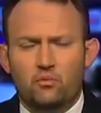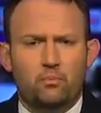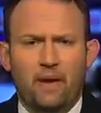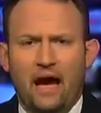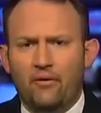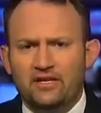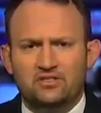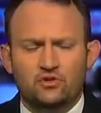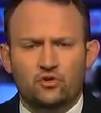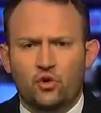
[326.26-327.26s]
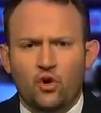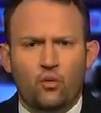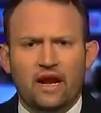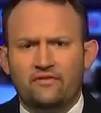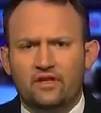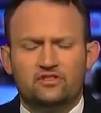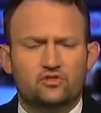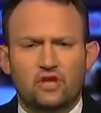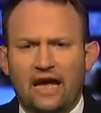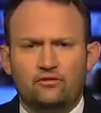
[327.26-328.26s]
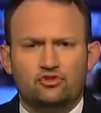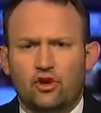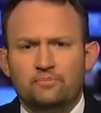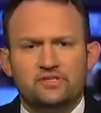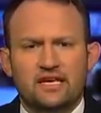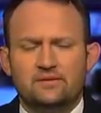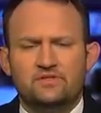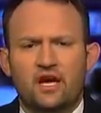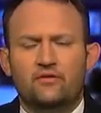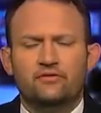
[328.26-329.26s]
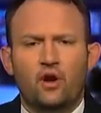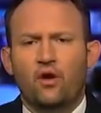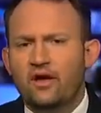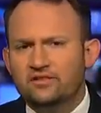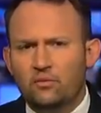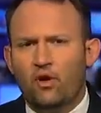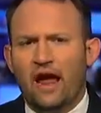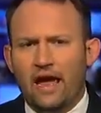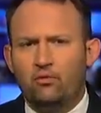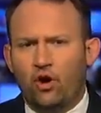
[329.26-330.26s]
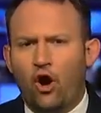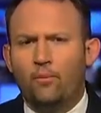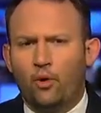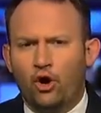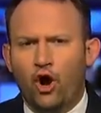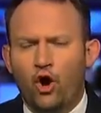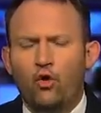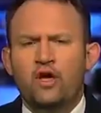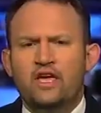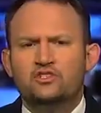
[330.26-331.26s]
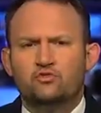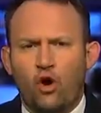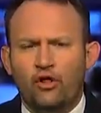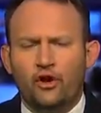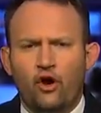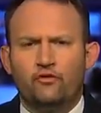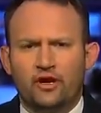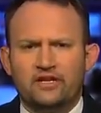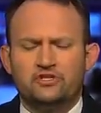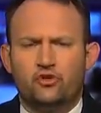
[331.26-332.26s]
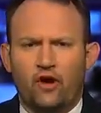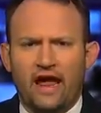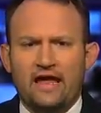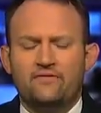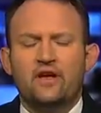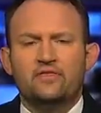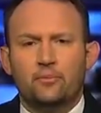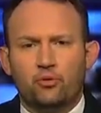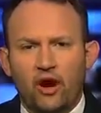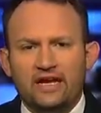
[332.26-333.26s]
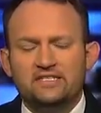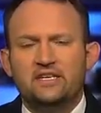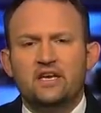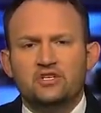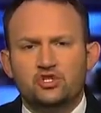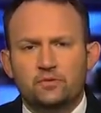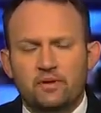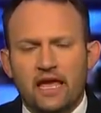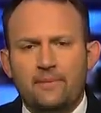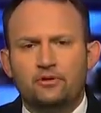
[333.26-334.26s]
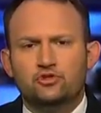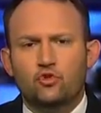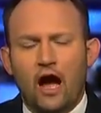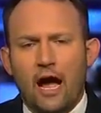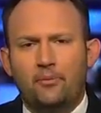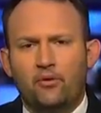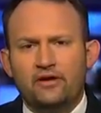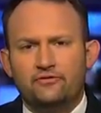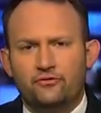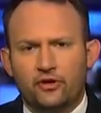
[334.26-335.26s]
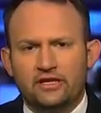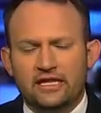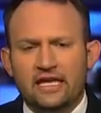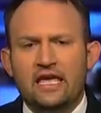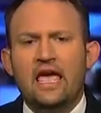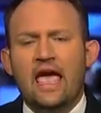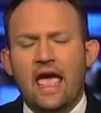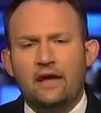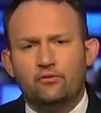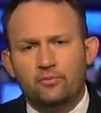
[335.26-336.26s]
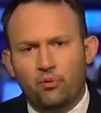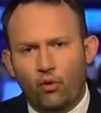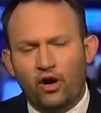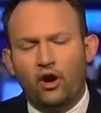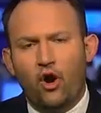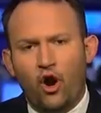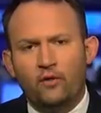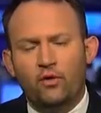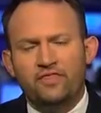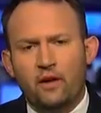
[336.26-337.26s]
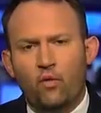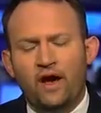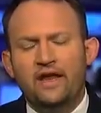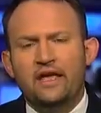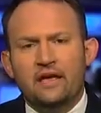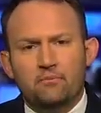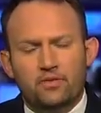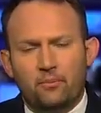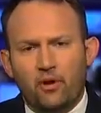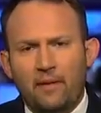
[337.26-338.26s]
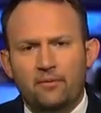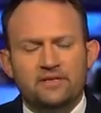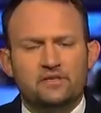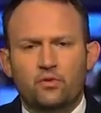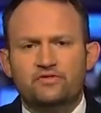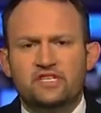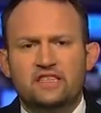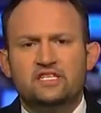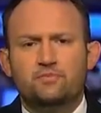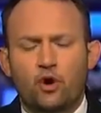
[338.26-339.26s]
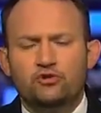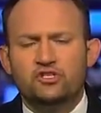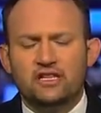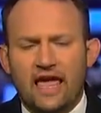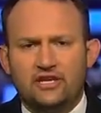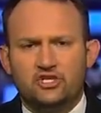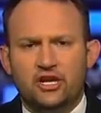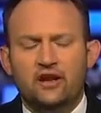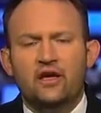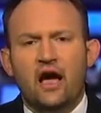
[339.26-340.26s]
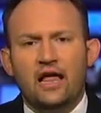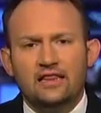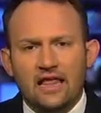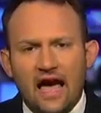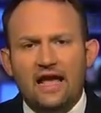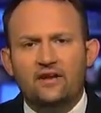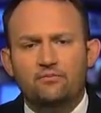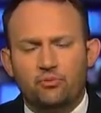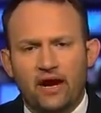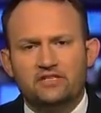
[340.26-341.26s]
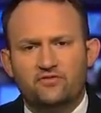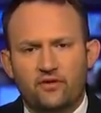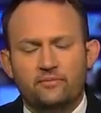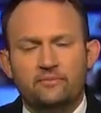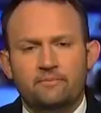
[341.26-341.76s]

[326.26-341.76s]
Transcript: bowing to whatever the Donald Trump says himself. No, somewhere Edward R. Murrow is rolling over in his grave. The press should be able to operate freely and report on what they want. The problem is, we've seen this post-election, a lot of press...